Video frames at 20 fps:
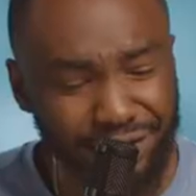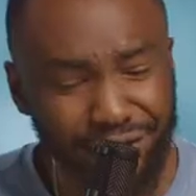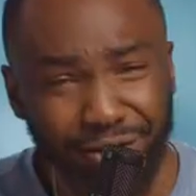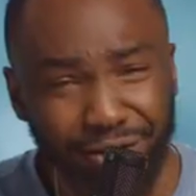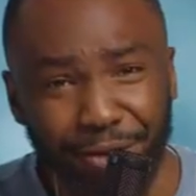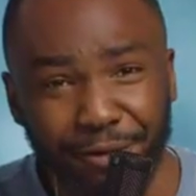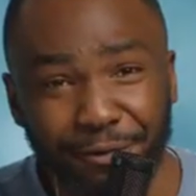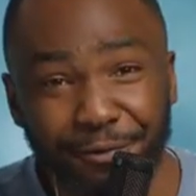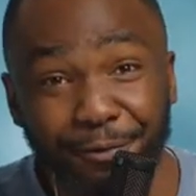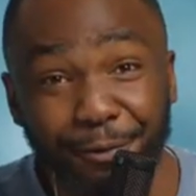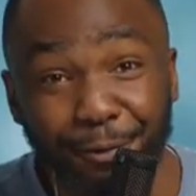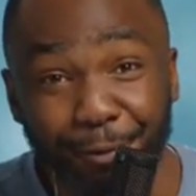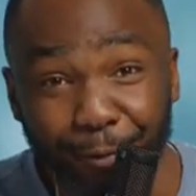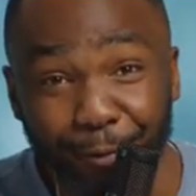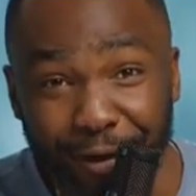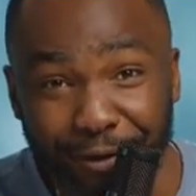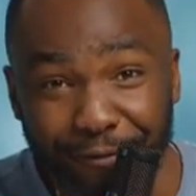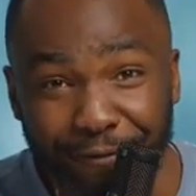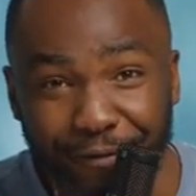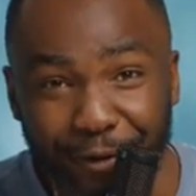What could you
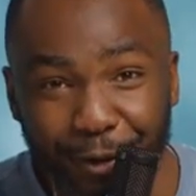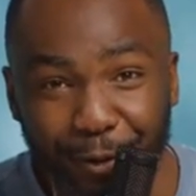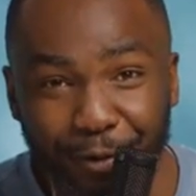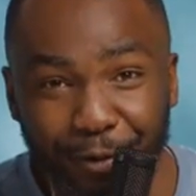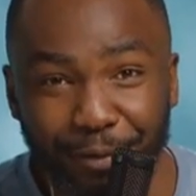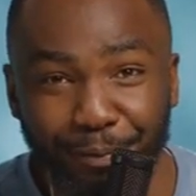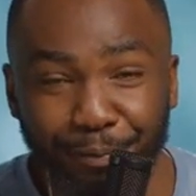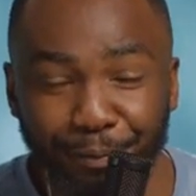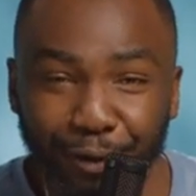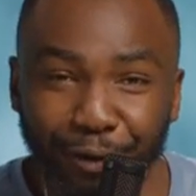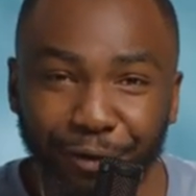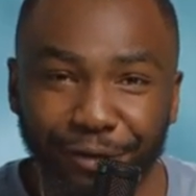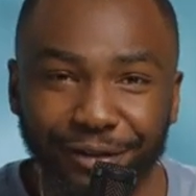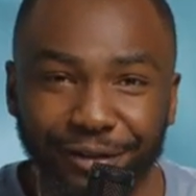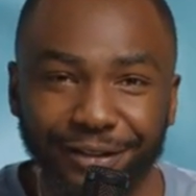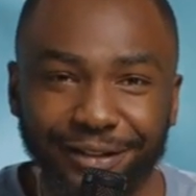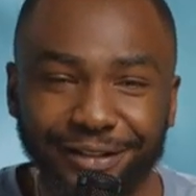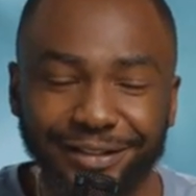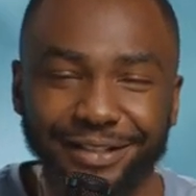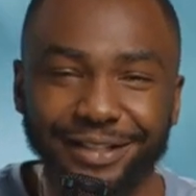talk about for hours on
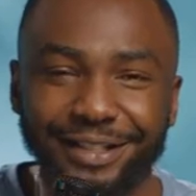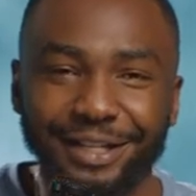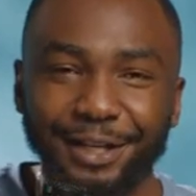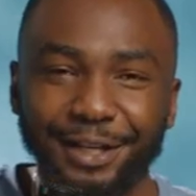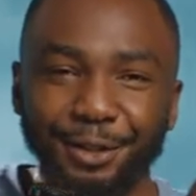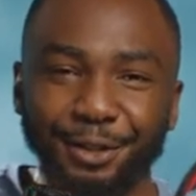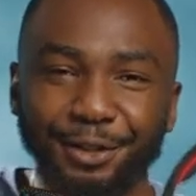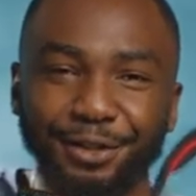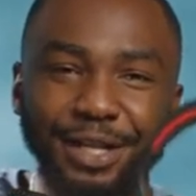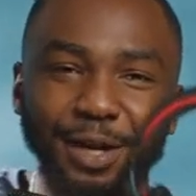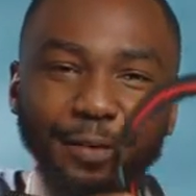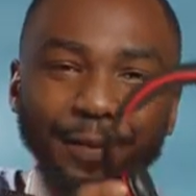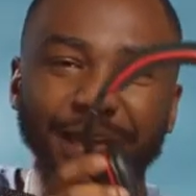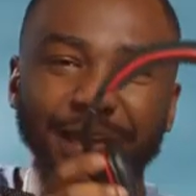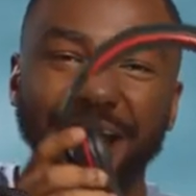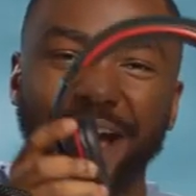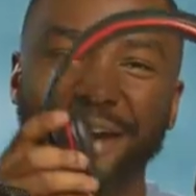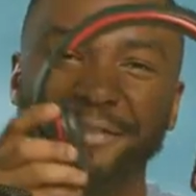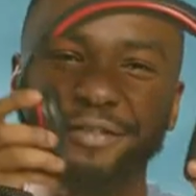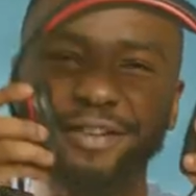end?
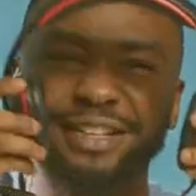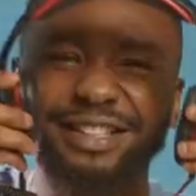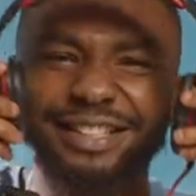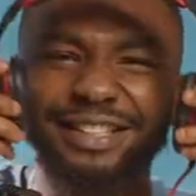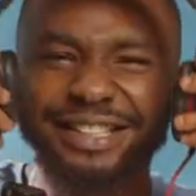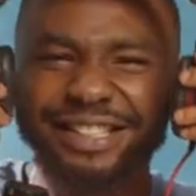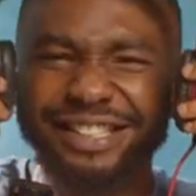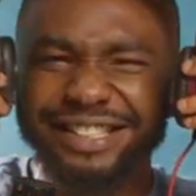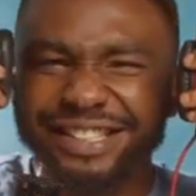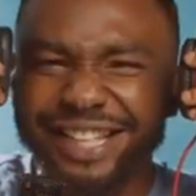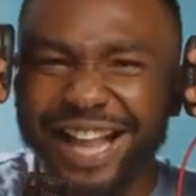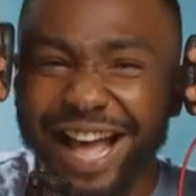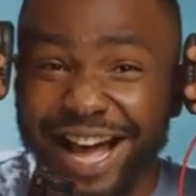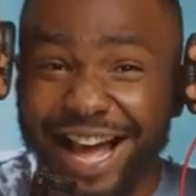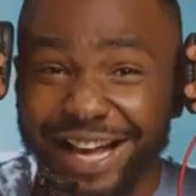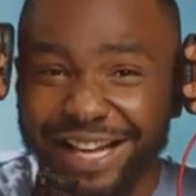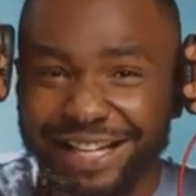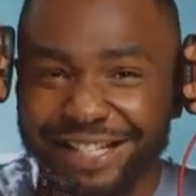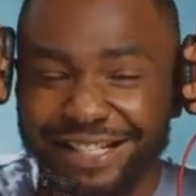That's your niche calling.